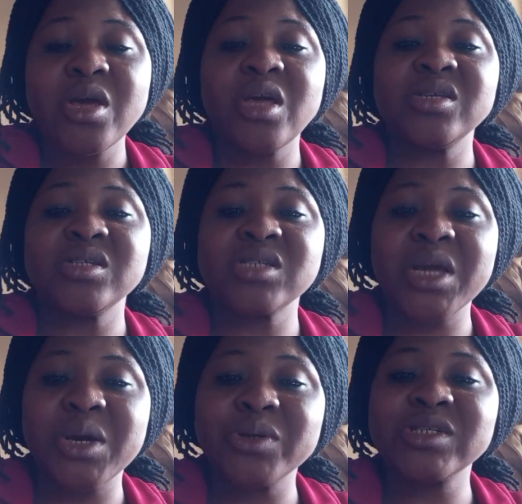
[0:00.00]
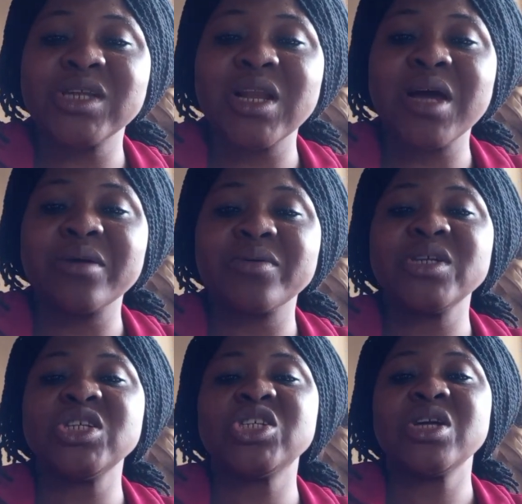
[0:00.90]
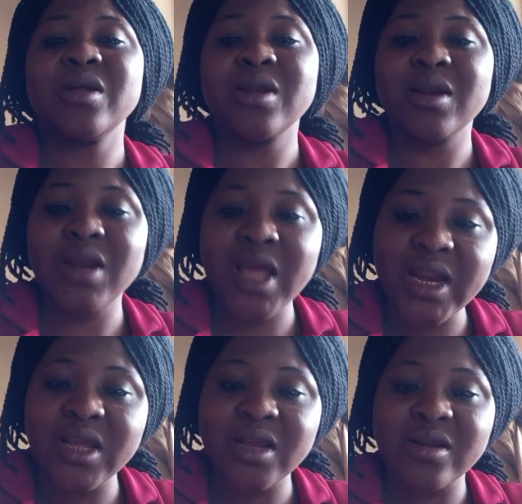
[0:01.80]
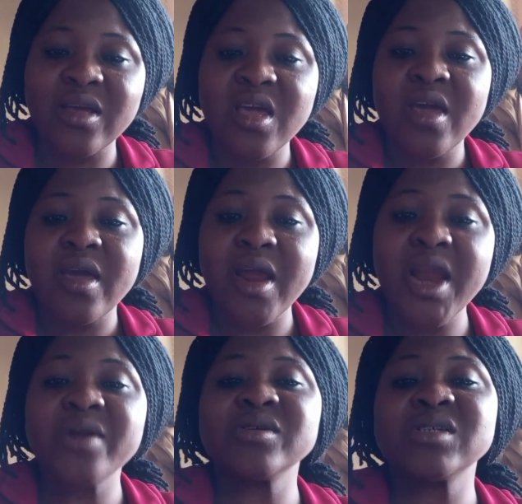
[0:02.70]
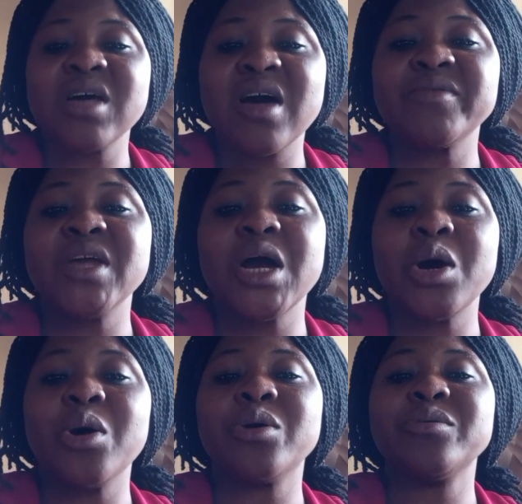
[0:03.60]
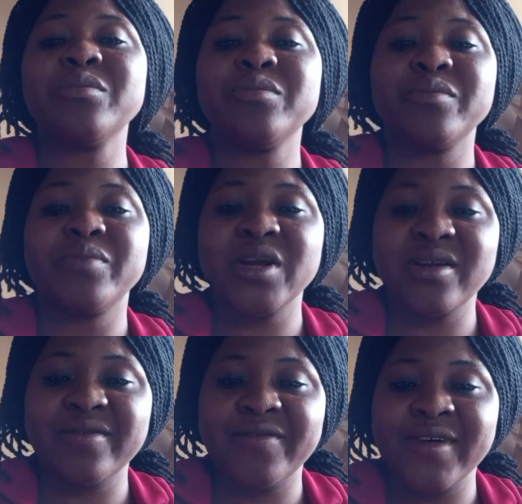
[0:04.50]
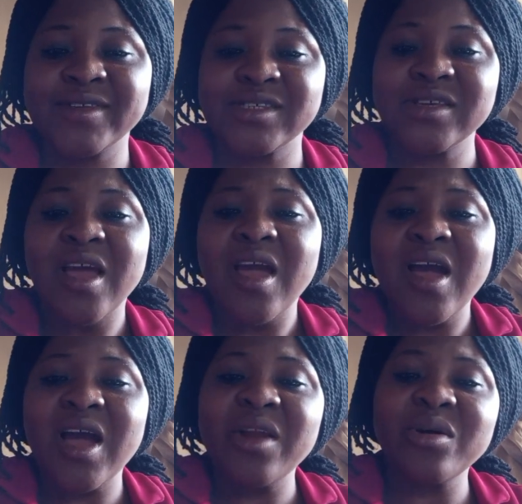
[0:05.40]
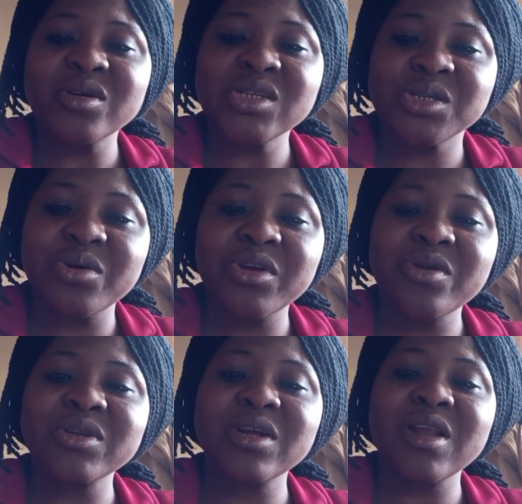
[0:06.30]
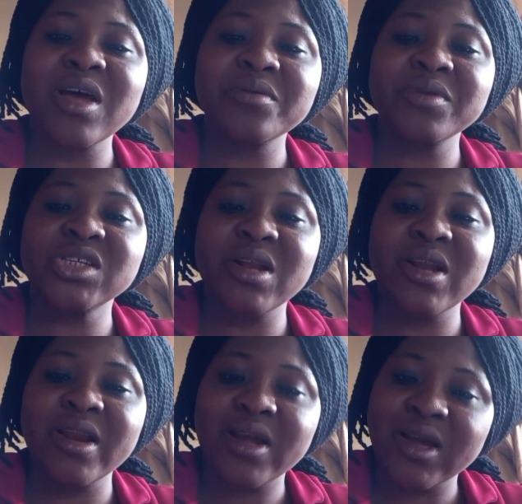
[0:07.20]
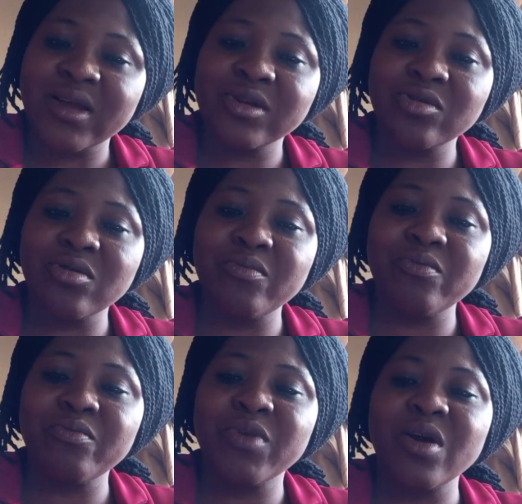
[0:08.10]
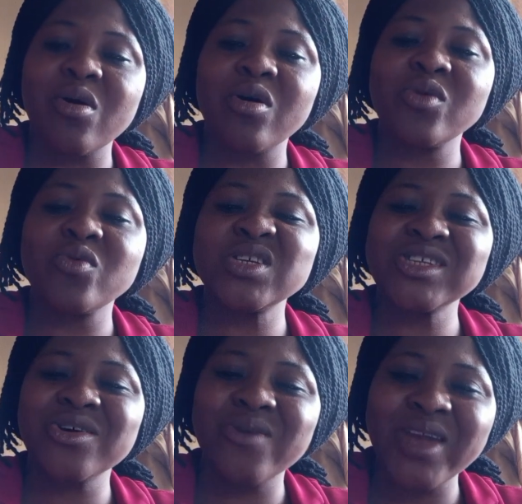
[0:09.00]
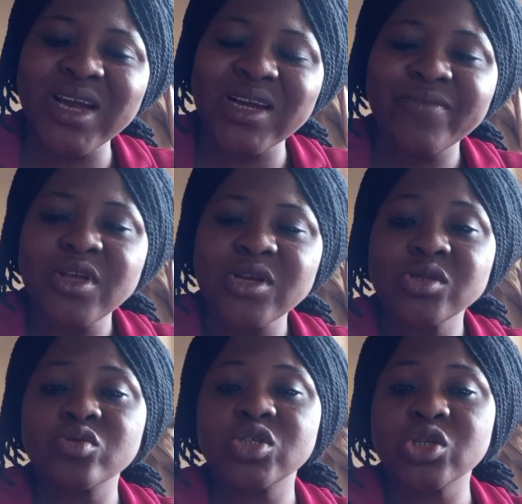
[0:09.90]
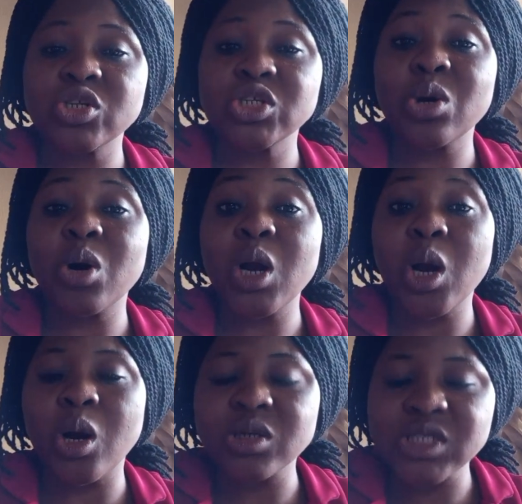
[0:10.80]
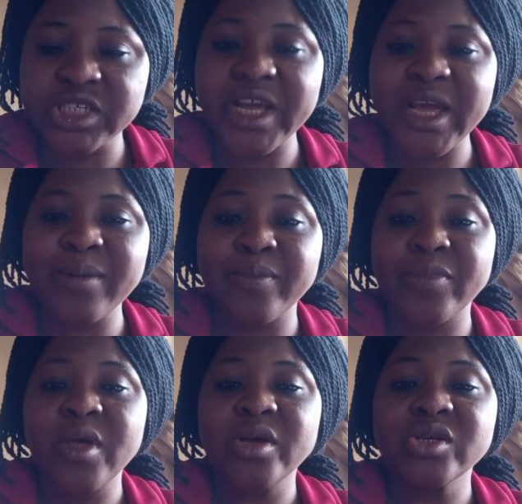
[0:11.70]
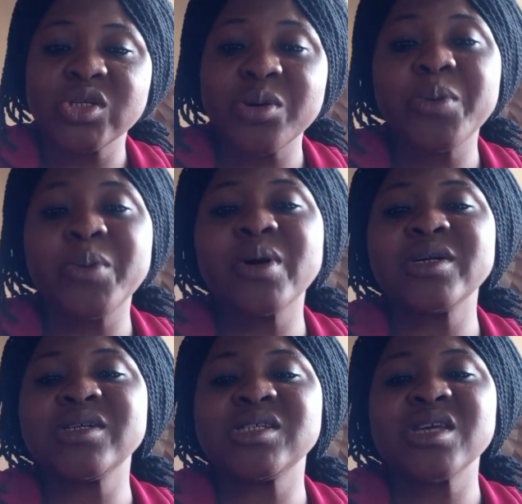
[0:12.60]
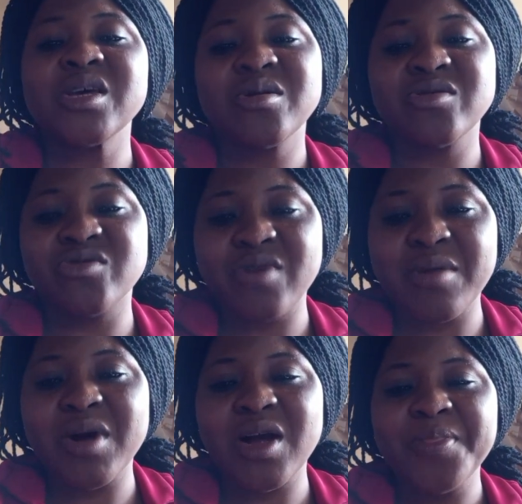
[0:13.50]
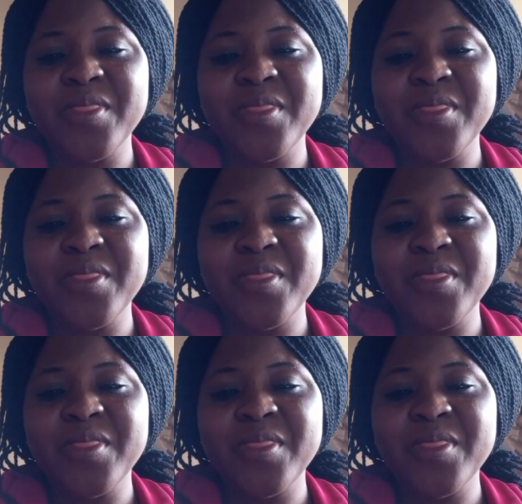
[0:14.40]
in second language learning. Errors have their own benefits. And also, you, the language learner, don't be always quick to judge or condemn someone's grammar.